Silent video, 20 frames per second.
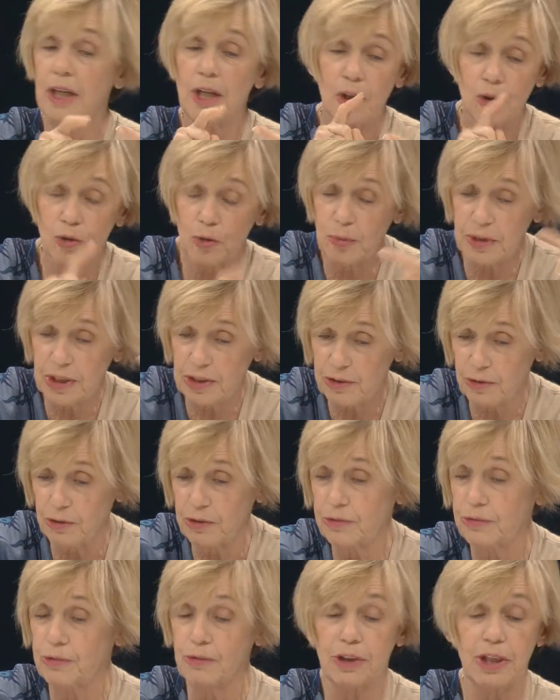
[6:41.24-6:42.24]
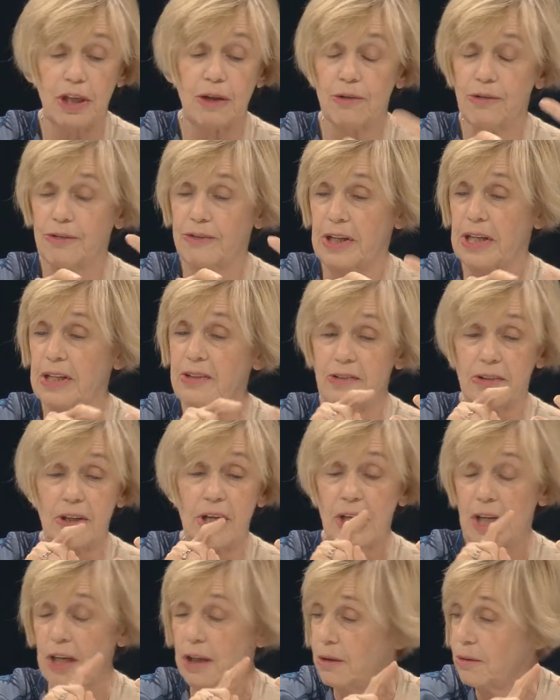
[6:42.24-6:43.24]
with all of our
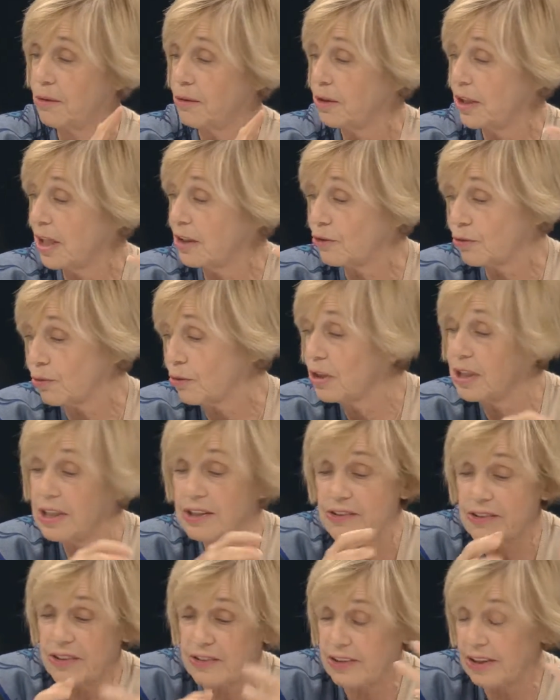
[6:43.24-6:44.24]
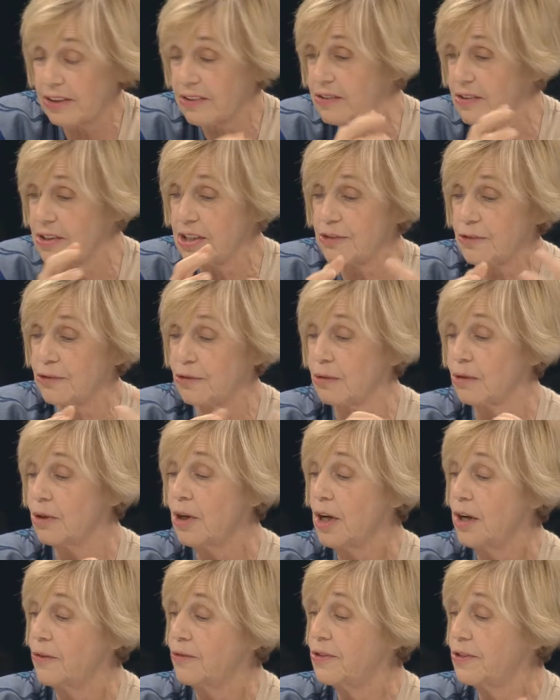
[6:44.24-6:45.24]
different lumber belts,
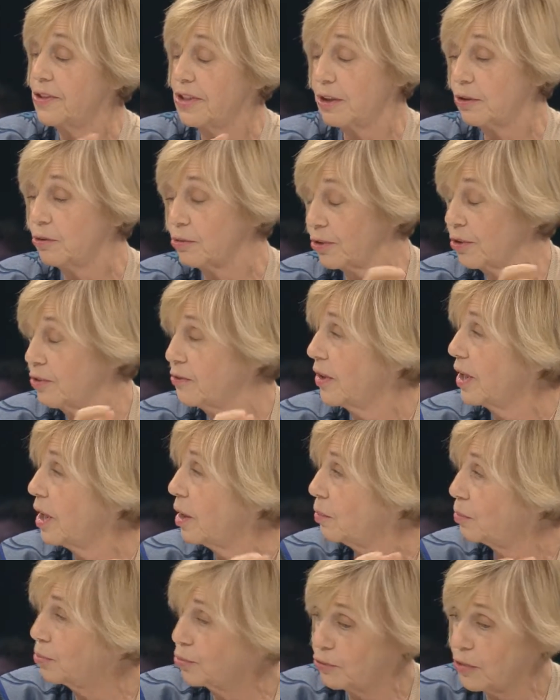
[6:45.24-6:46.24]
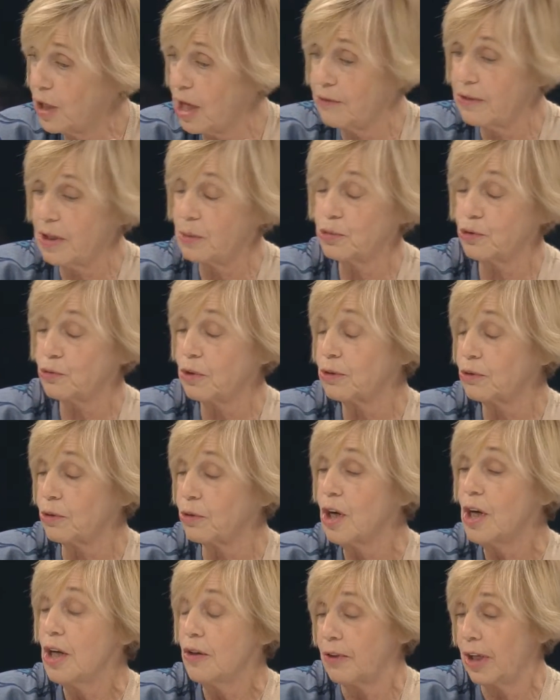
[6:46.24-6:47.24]
explaining to the patient
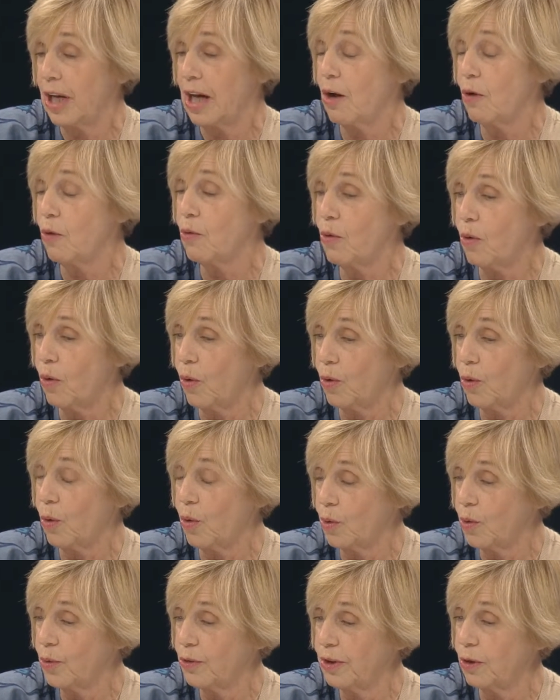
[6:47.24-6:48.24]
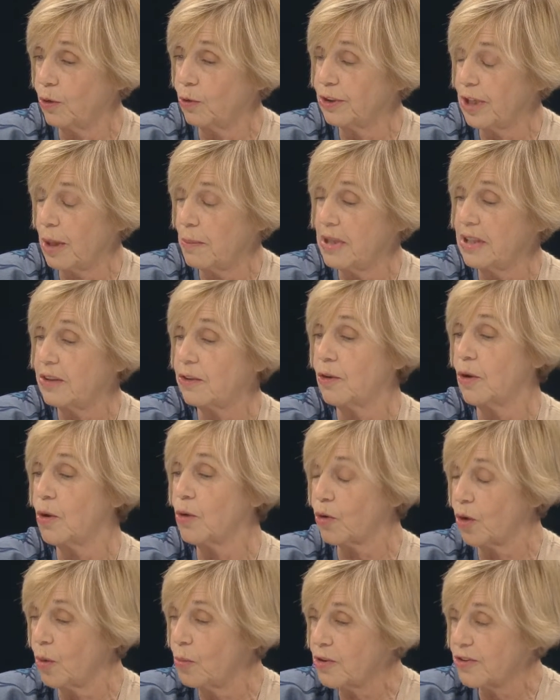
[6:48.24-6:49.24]
what they should be doing, which one they should be using,
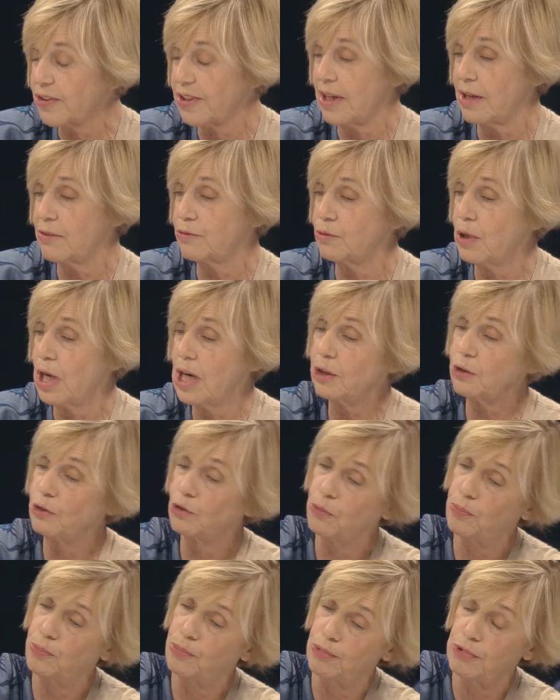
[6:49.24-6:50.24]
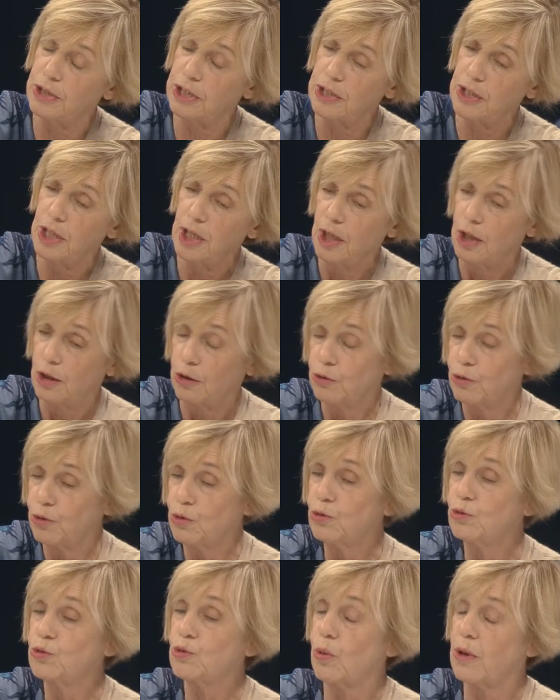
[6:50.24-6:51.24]
which exercises they should be doing.
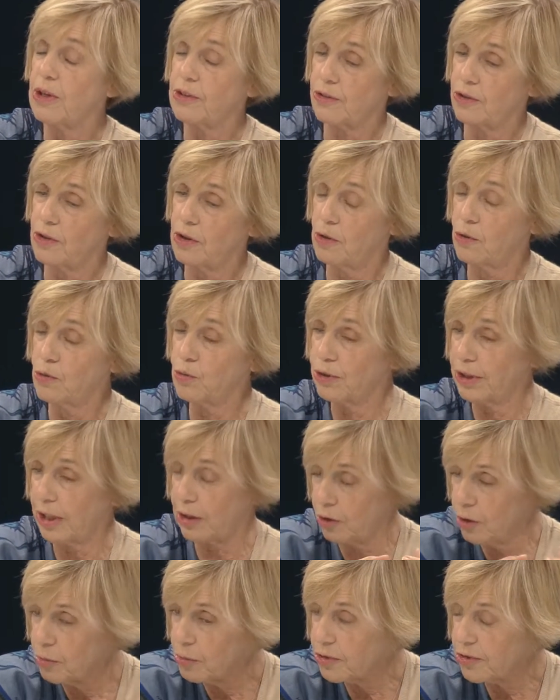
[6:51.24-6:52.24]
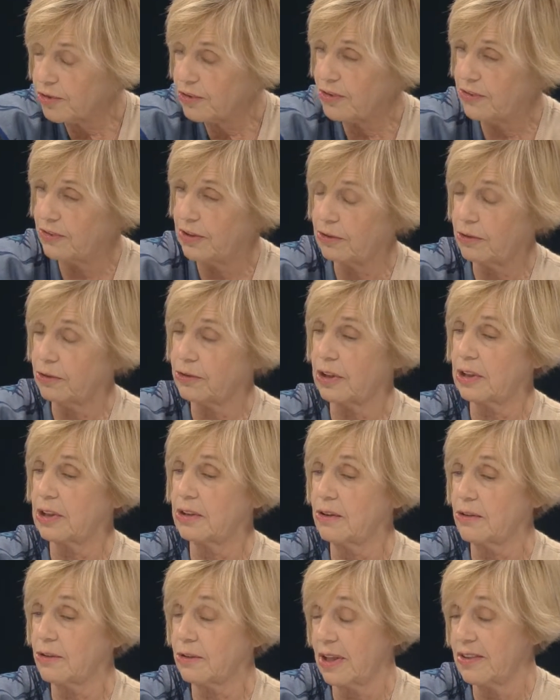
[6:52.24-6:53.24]
So we're now beginning to have,
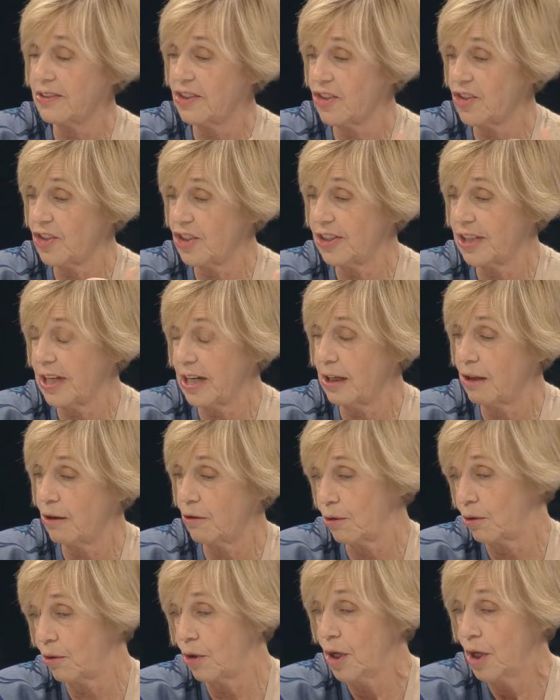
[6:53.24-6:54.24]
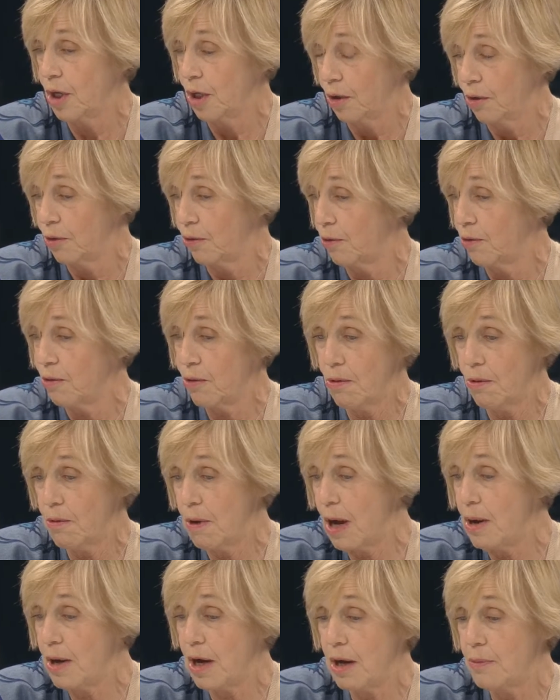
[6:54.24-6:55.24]
this has started 2
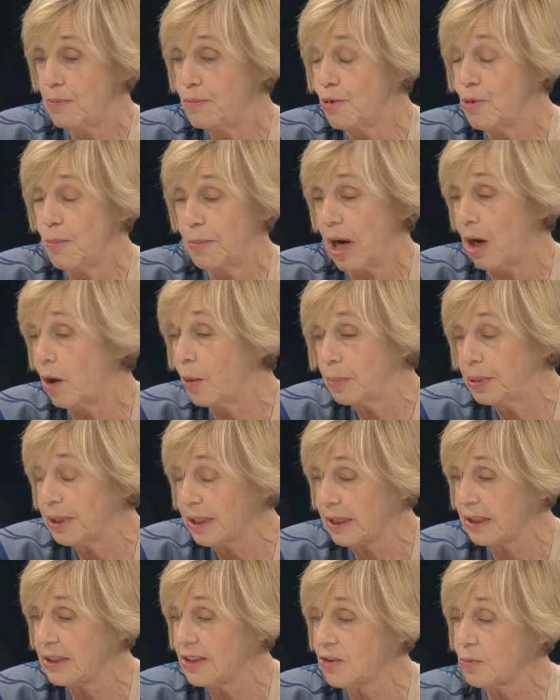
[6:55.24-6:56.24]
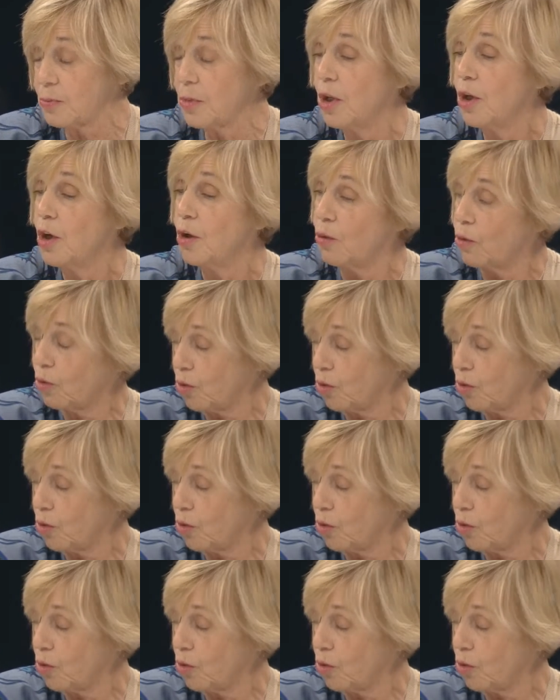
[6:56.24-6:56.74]
or 3 years ago, we've started